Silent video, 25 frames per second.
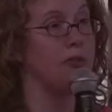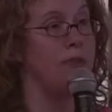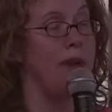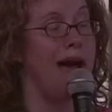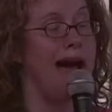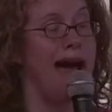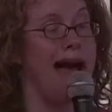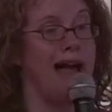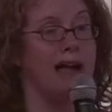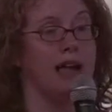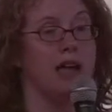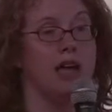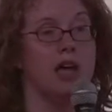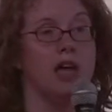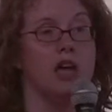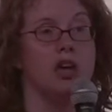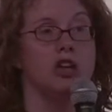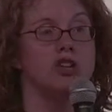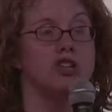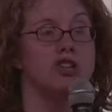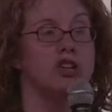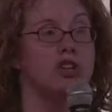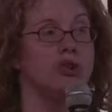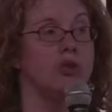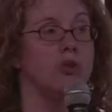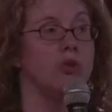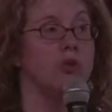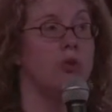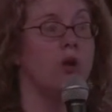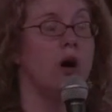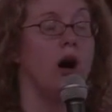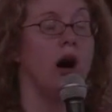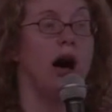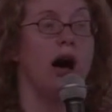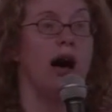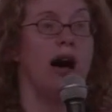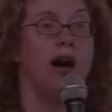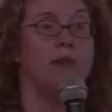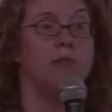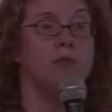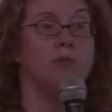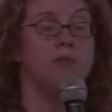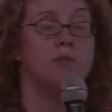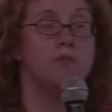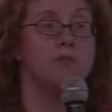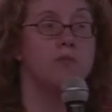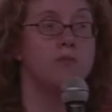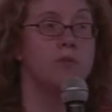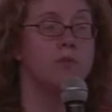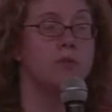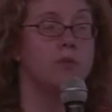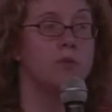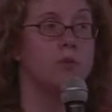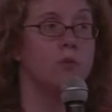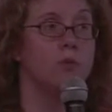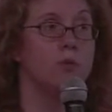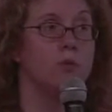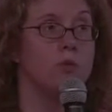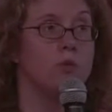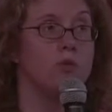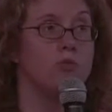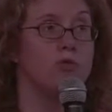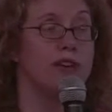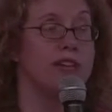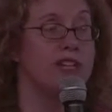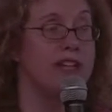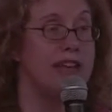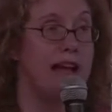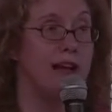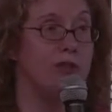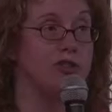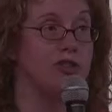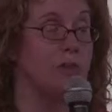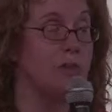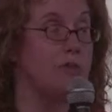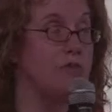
back, to reach out to